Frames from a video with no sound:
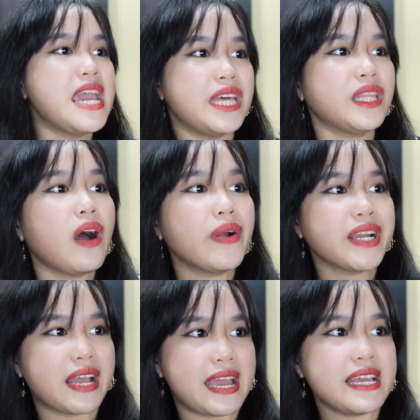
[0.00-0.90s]
In
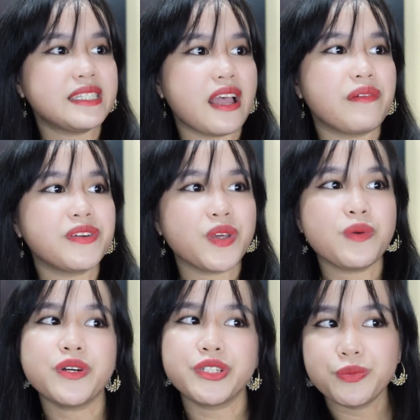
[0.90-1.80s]
our case,
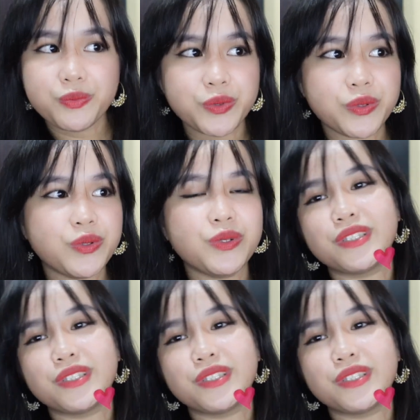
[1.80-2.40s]
everything was smooth.